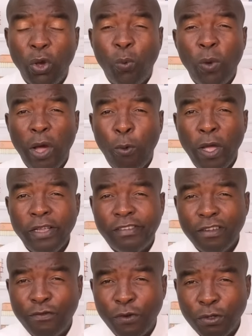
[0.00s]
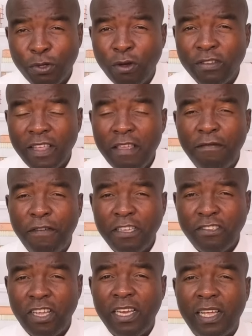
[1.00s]
We are waiting for those
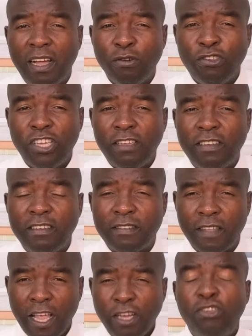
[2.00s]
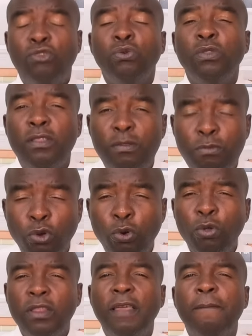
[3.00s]
evangelical churches to
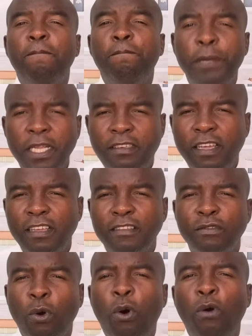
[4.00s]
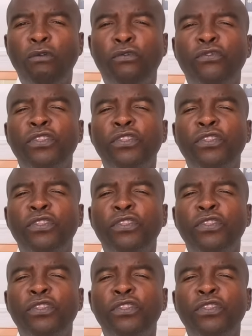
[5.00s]
do the biddings of